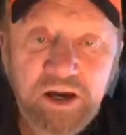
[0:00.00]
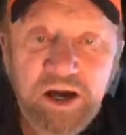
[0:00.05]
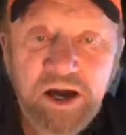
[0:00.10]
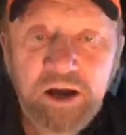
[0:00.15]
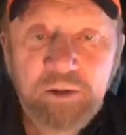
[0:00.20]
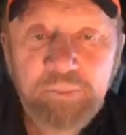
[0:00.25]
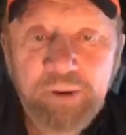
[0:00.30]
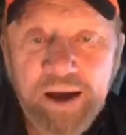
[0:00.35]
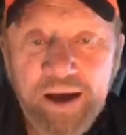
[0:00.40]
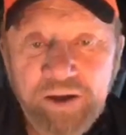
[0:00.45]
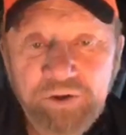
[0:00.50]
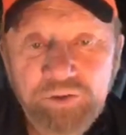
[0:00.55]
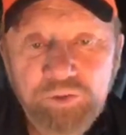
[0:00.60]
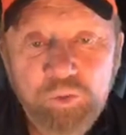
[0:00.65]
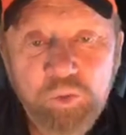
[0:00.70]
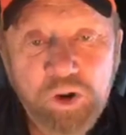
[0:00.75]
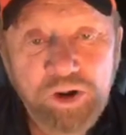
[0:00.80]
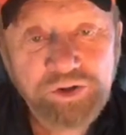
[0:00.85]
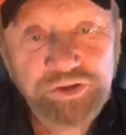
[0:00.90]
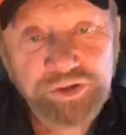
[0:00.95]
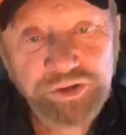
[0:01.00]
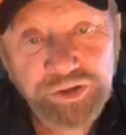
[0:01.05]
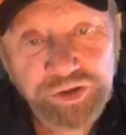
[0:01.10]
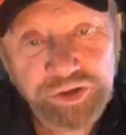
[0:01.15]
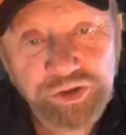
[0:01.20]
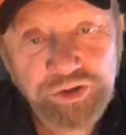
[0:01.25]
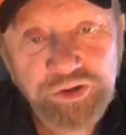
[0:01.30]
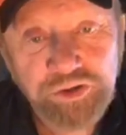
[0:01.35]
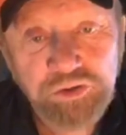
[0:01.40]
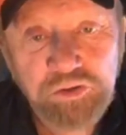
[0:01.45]
about what to
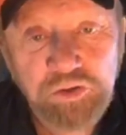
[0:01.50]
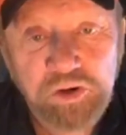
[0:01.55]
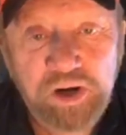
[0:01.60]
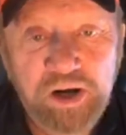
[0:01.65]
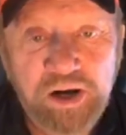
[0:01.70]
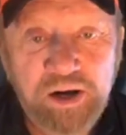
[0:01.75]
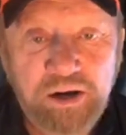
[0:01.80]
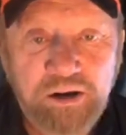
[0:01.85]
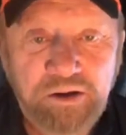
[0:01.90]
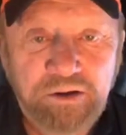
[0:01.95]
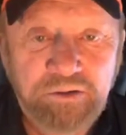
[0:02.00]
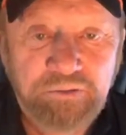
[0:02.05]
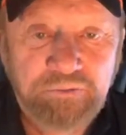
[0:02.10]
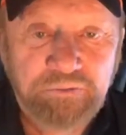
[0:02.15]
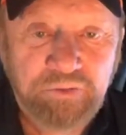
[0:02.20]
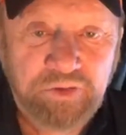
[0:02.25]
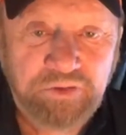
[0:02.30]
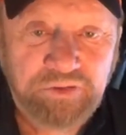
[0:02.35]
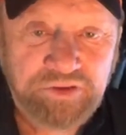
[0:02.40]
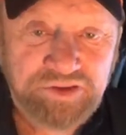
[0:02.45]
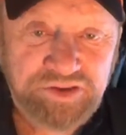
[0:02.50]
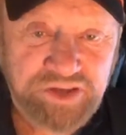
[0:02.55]
do, the